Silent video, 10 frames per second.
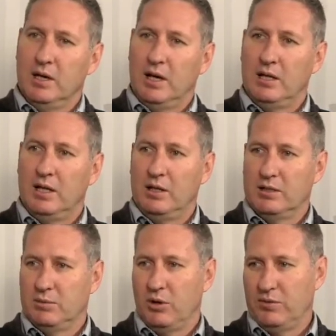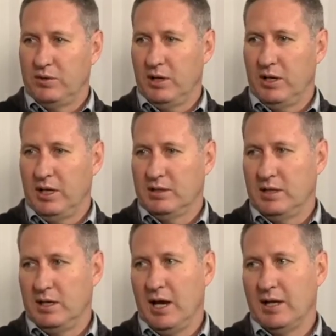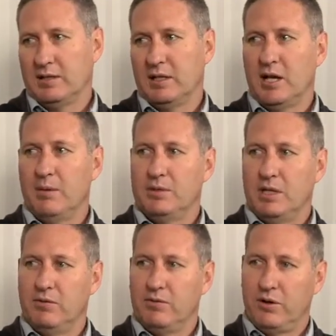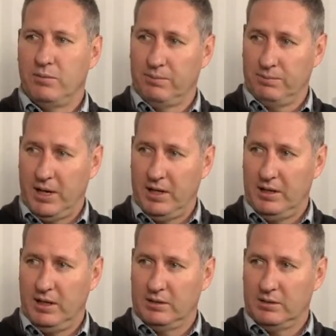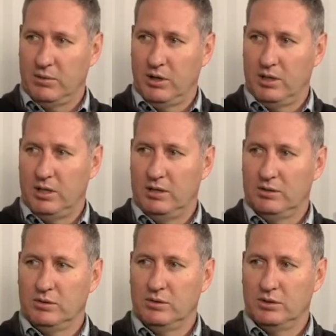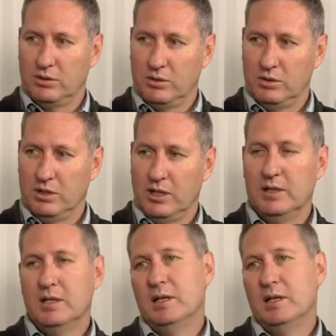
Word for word: and then there's, uh, there's the gas that comes in from Pande and Temane into Secunda.